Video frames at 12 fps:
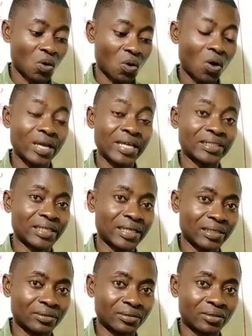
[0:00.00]
or a
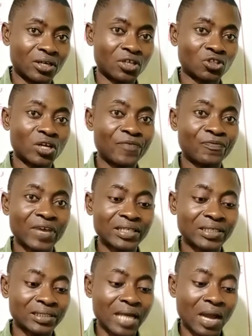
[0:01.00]
tail. So if
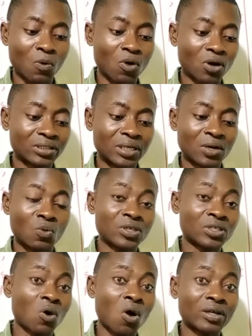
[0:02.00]
faces are what we
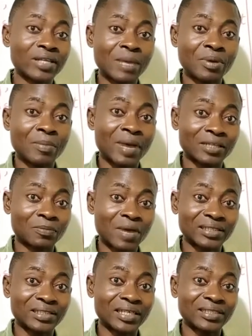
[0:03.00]
call them in
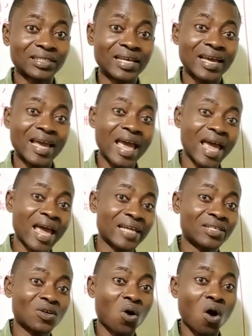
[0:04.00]
mathematics
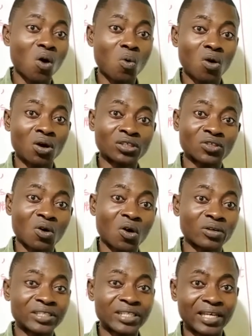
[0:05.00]
head or what
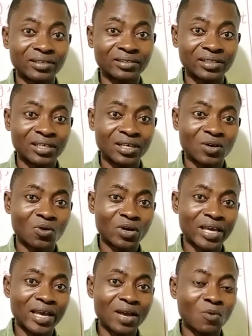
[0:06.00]
or tail.
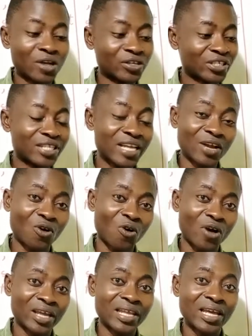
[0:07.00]
Okay, when you see a
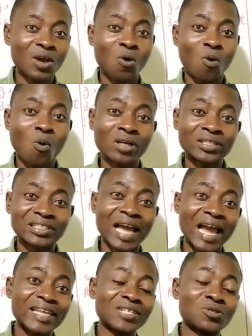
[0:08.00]
coin, one
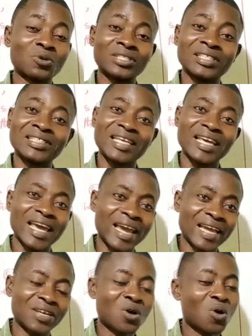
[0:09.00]
side is what is the
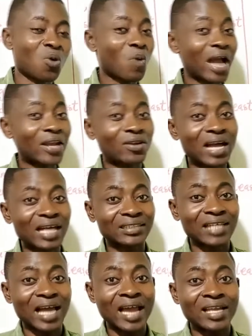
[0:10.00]
head, while the other
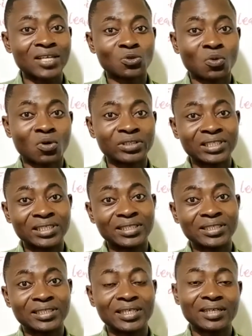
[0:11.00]
side is what is
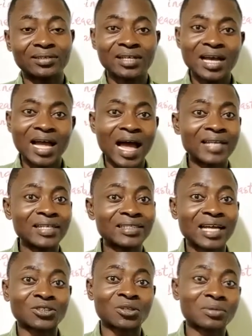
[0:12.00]
the tail. And these
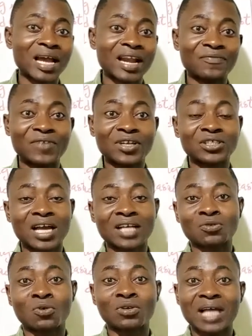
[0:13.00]
are sometimes referred to
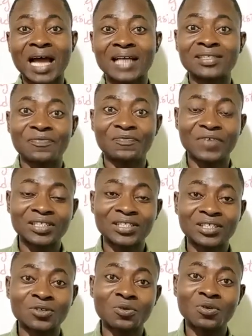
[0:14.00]
as what as the
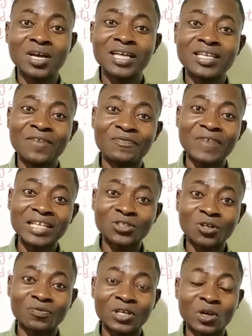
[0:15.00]
faces. So the face
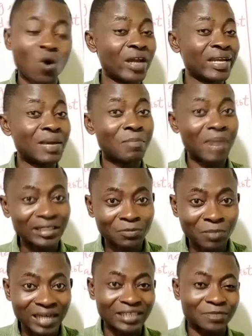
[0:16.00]
of the coin in
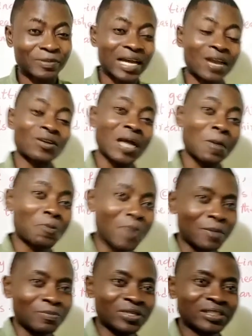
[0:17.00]
mathematics, especially under
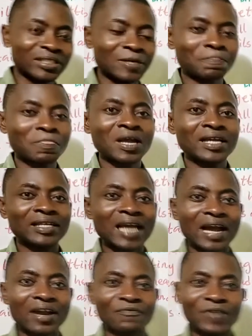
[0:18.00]
probability, they
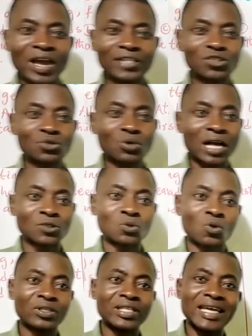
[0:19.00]
are referred to as
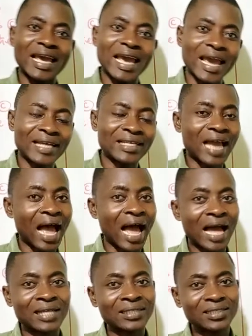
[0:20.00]
what the head
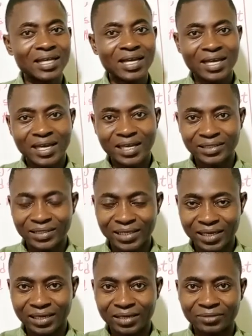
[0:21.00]
and a
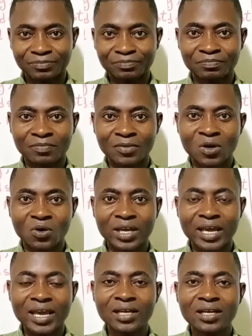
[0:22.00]
tail.
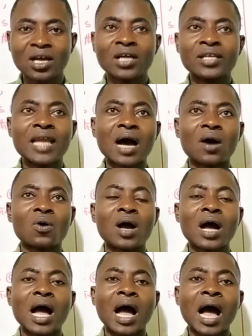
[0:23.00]
Okay. Now,
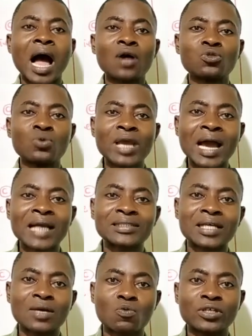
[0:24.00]
how do we
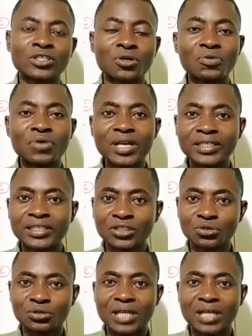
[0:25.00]
answer question relating to